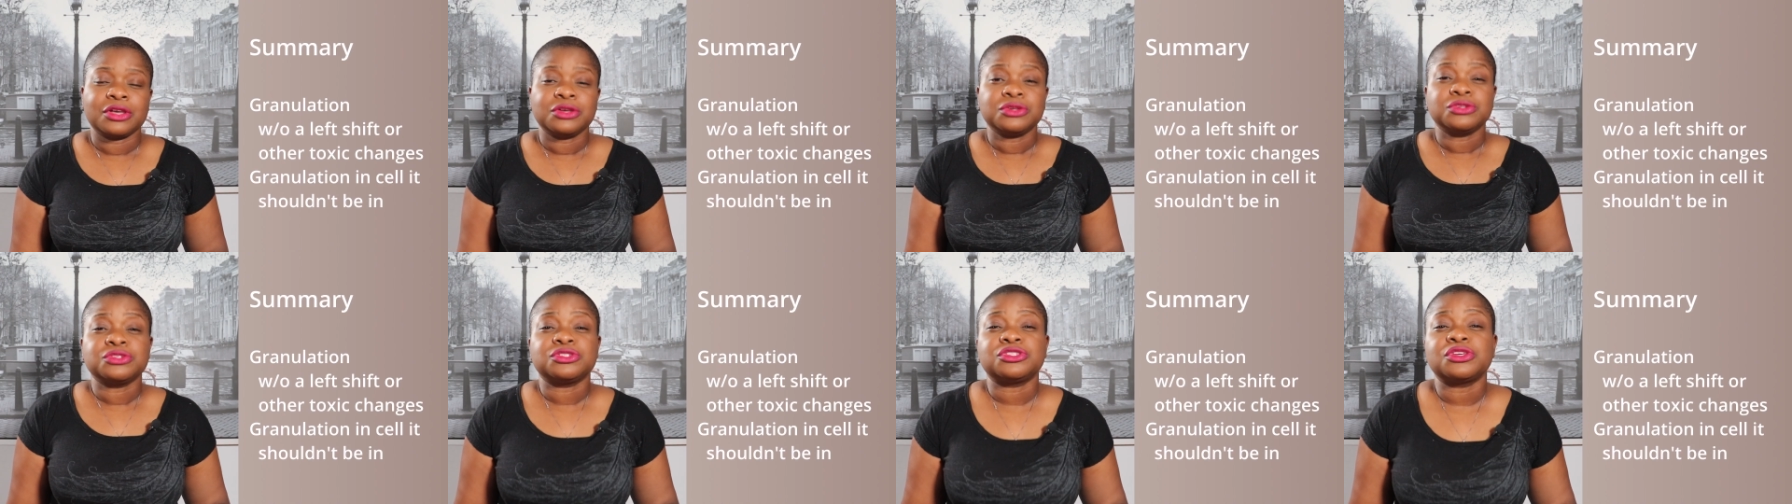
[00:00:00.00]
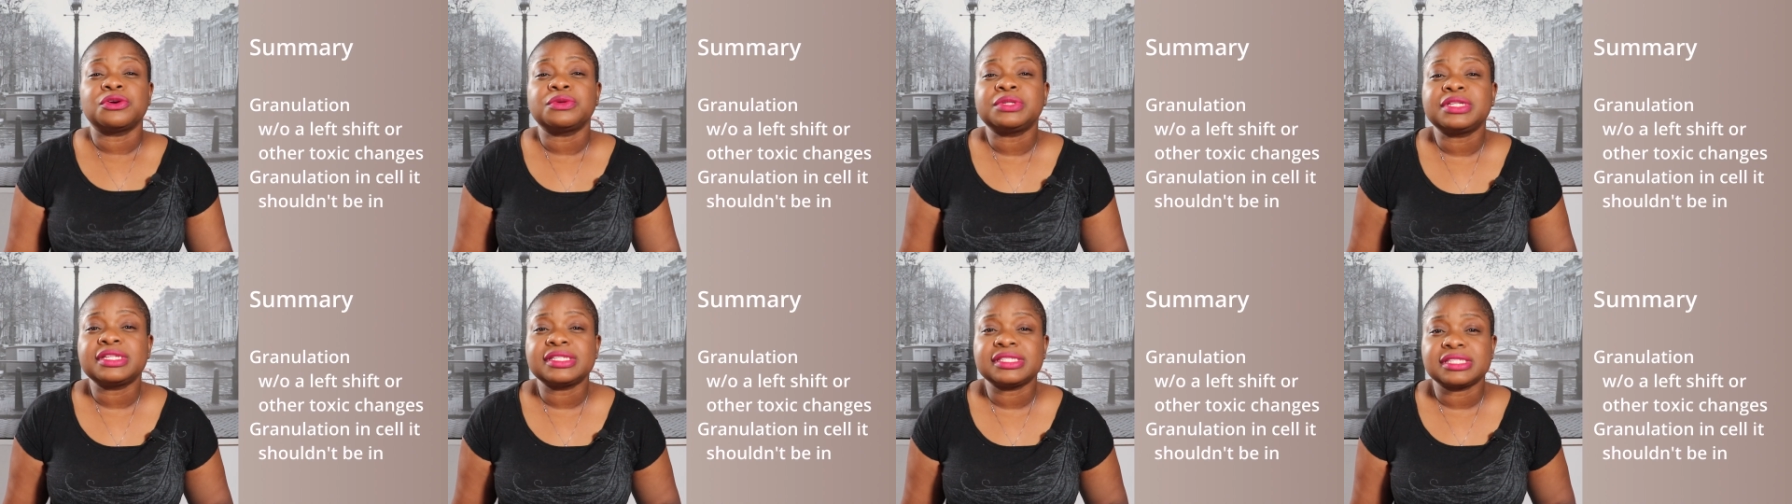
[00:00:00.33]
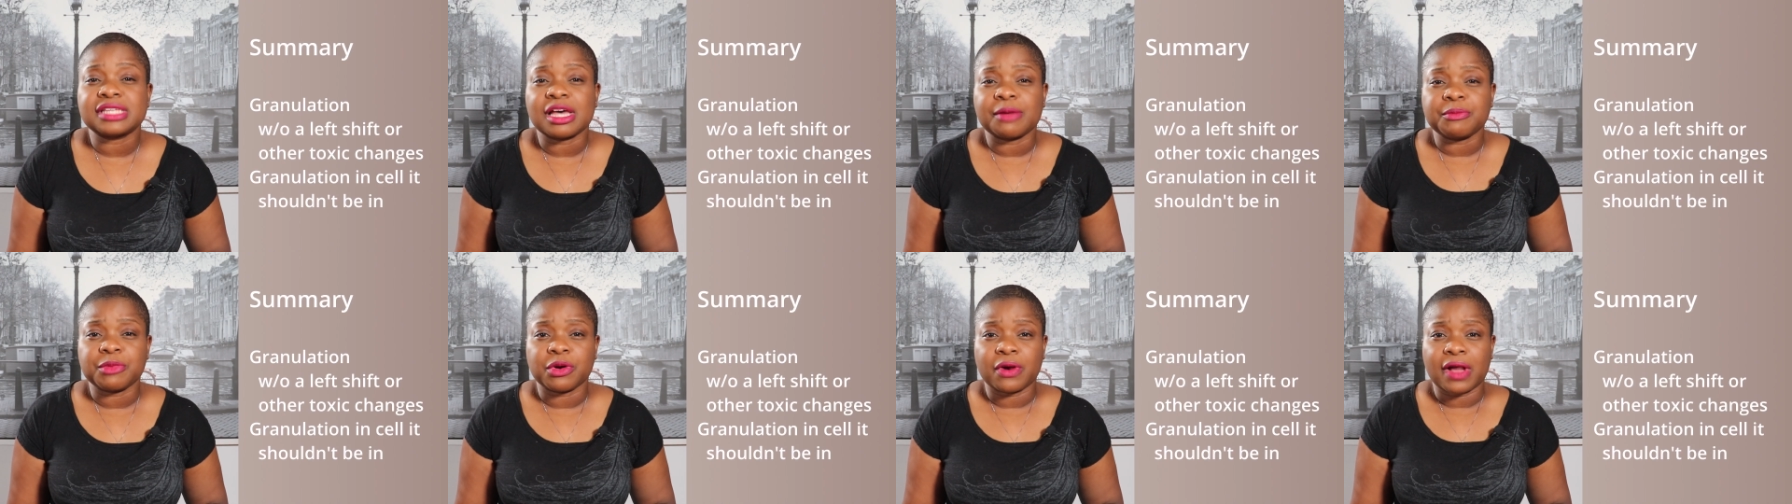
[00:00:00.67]
So to
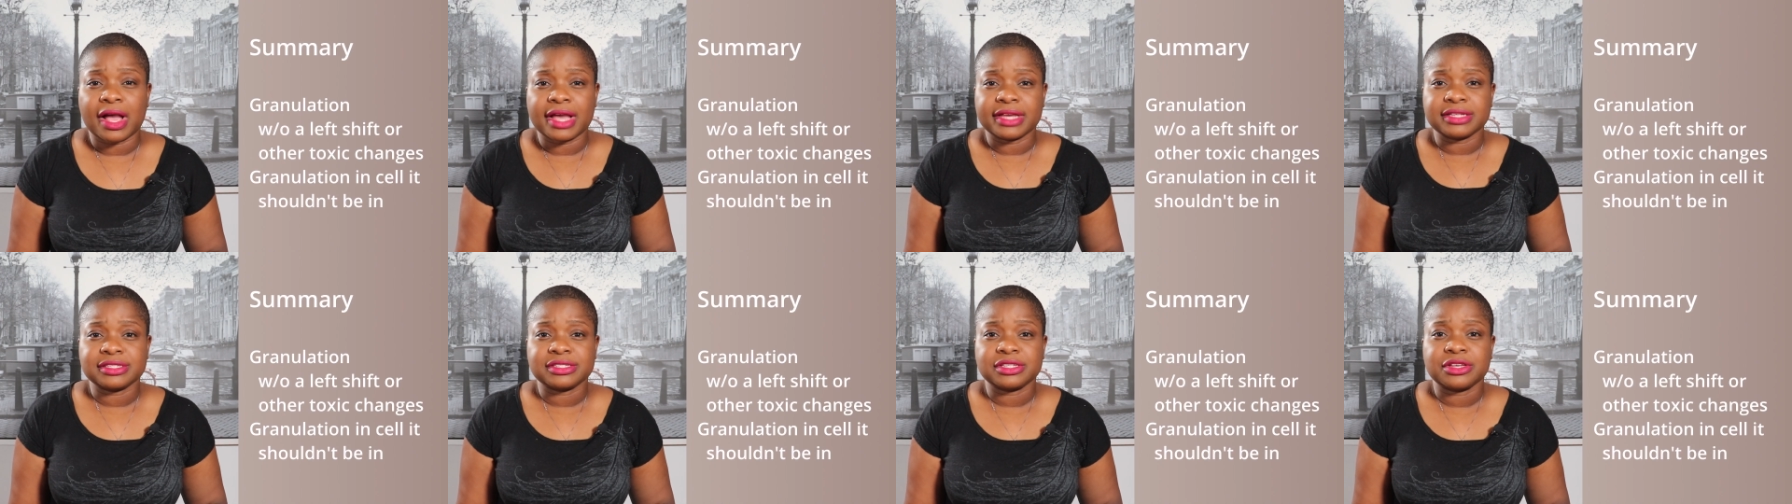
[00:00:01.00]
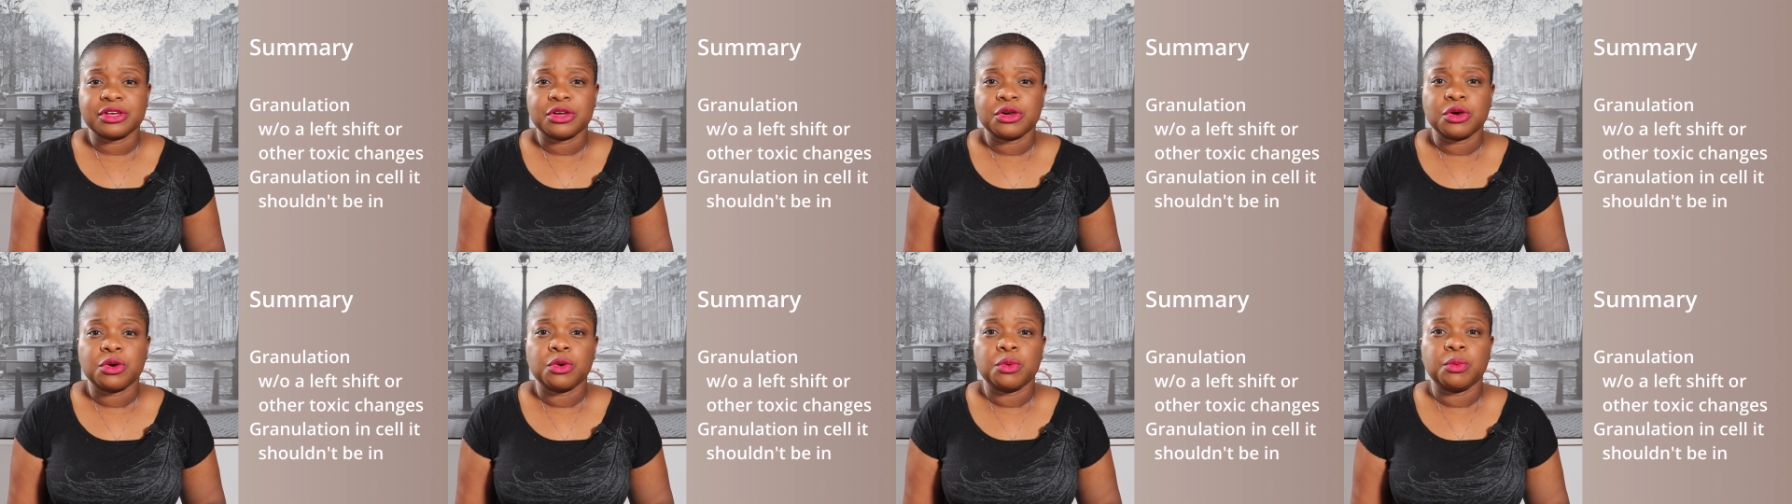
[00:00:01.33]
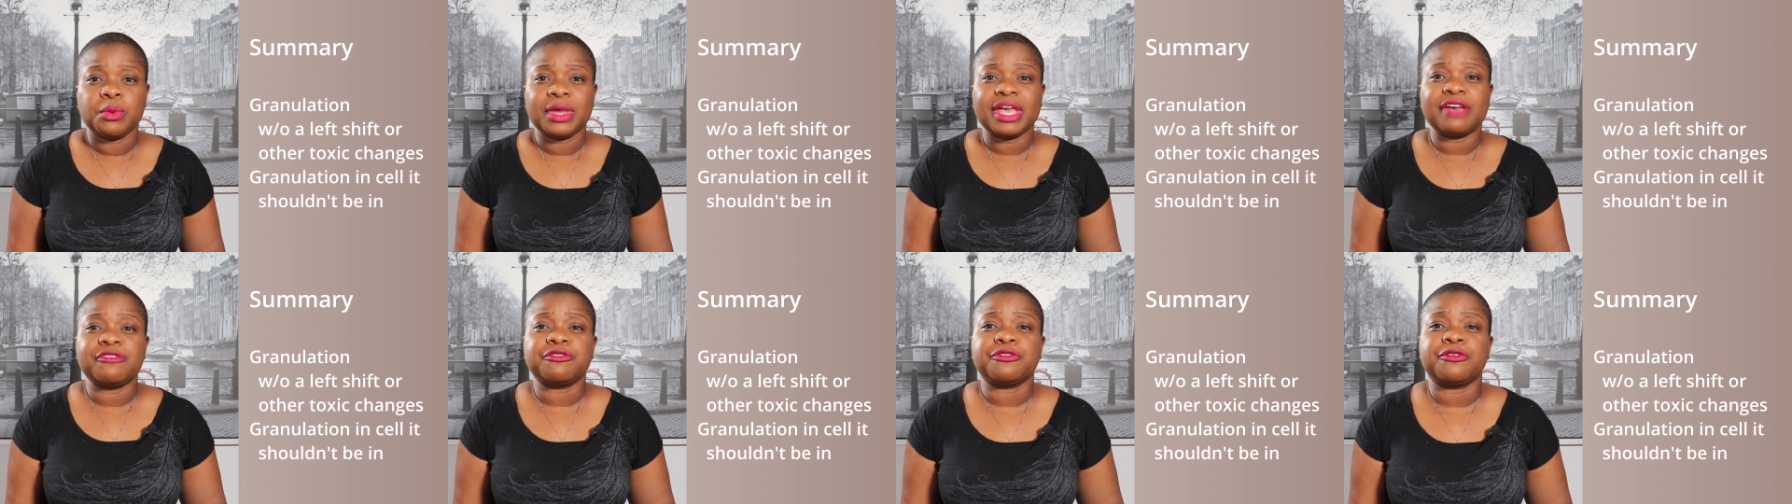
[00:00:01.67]
summarize,
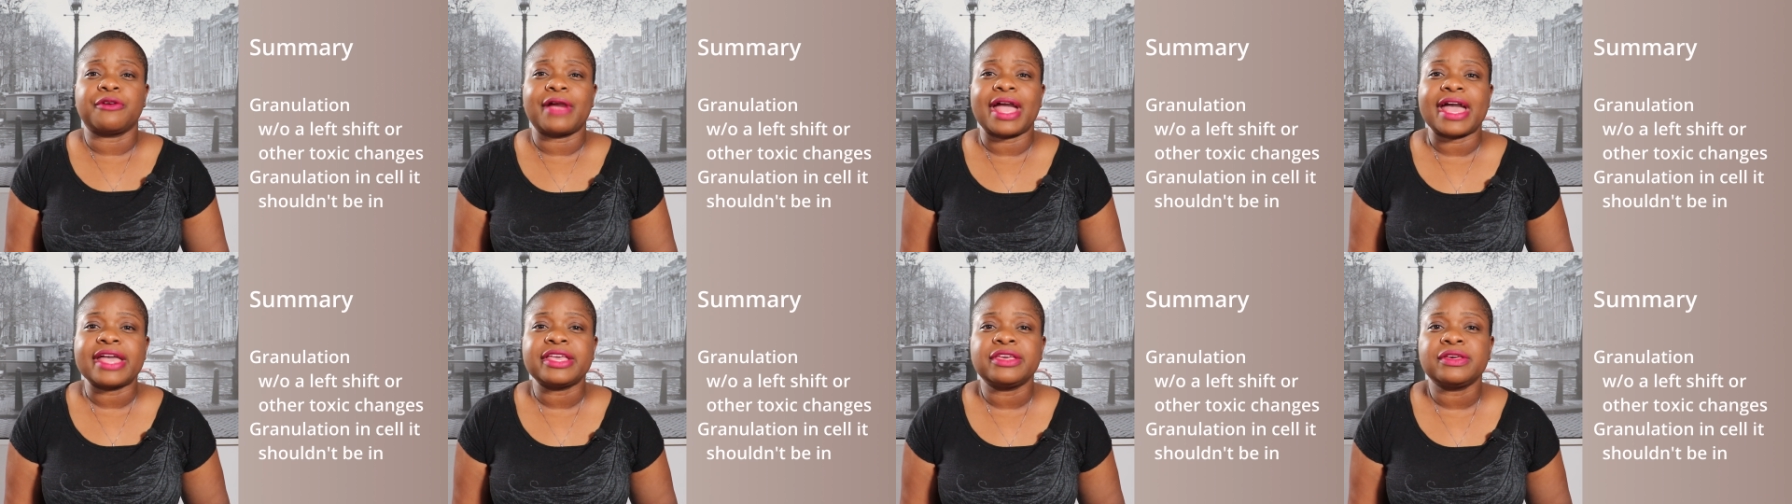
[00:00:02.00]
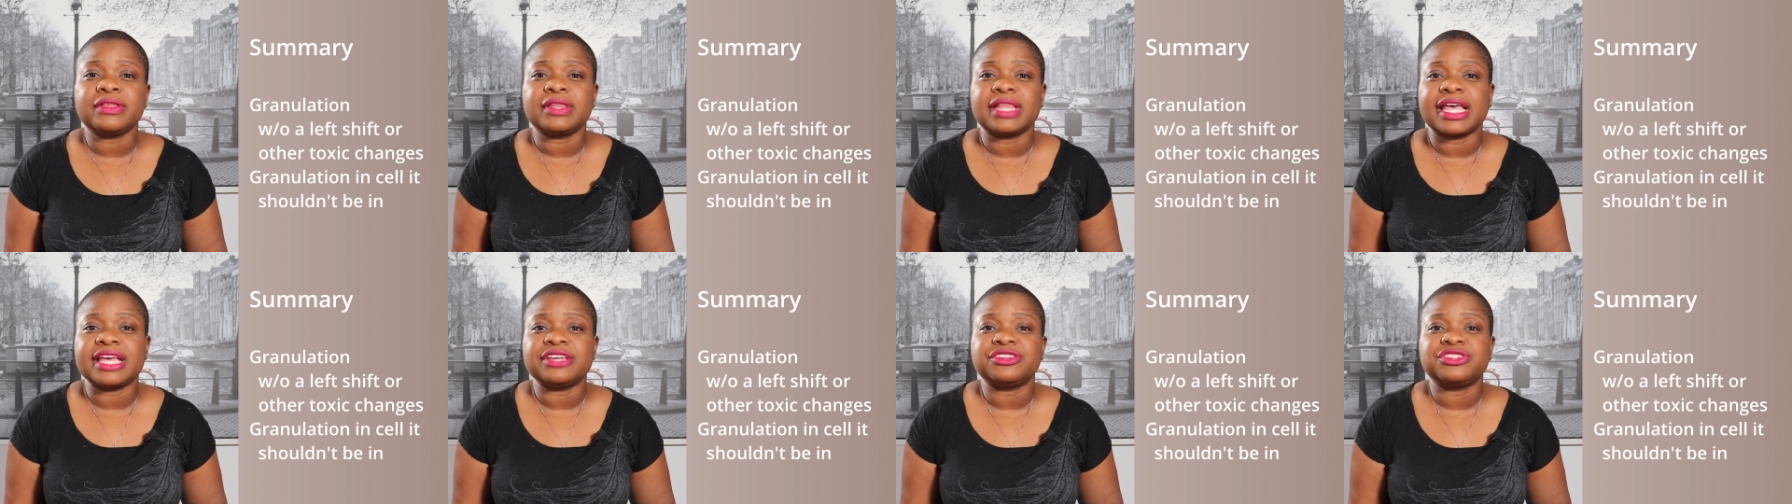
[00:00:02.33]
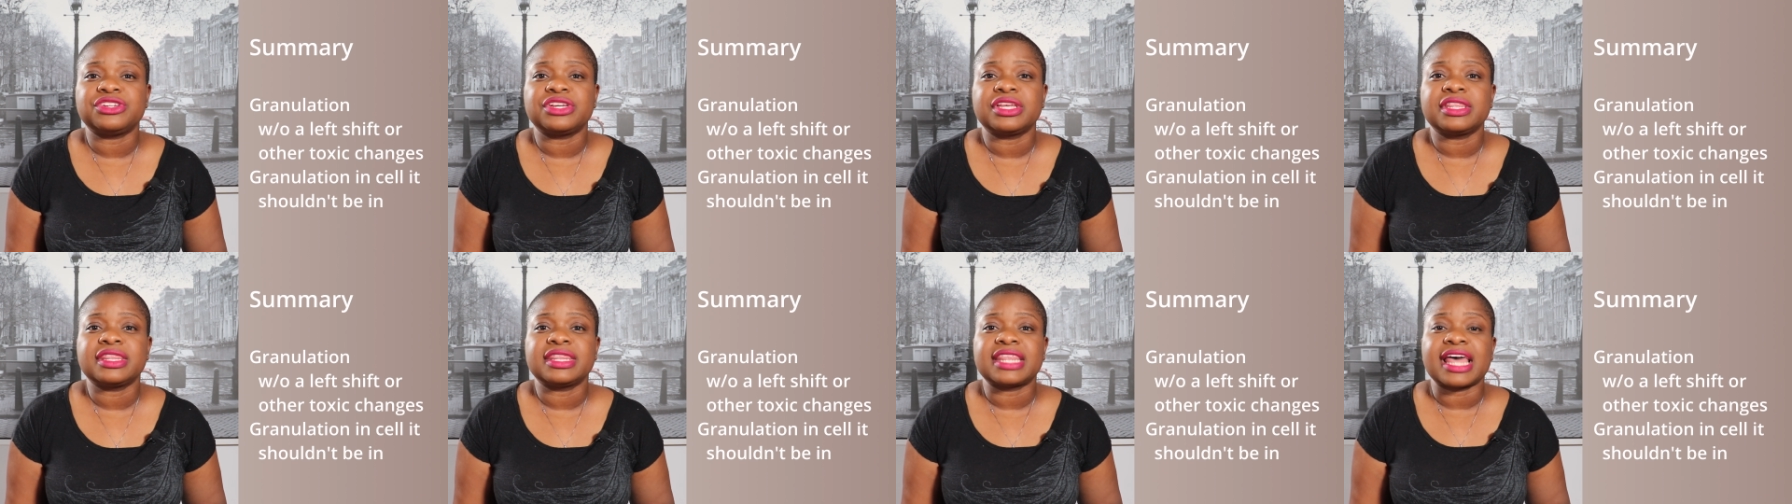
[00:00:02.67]
we have granulation